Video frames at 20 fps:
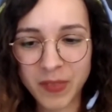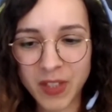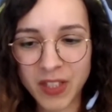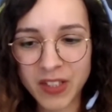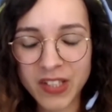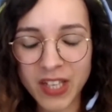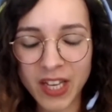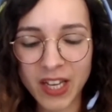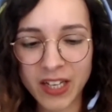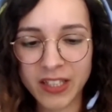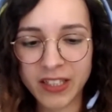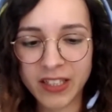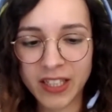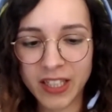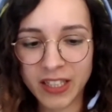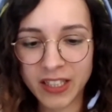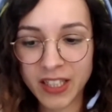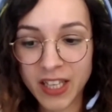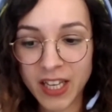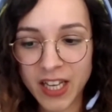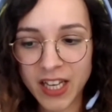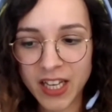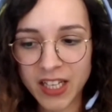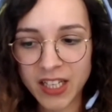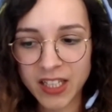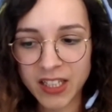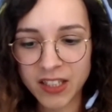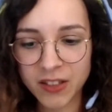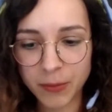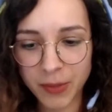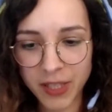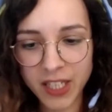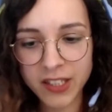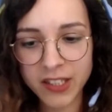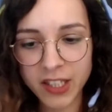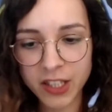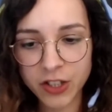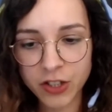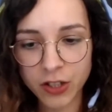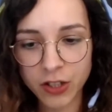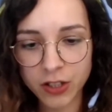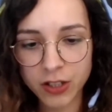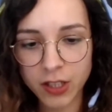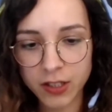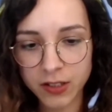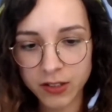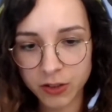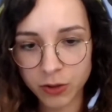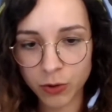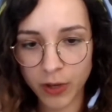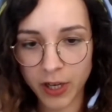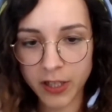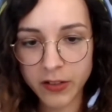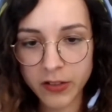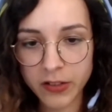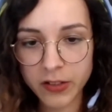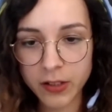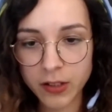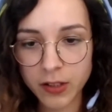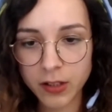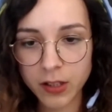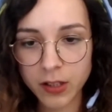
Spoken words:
side. Like meditation is great,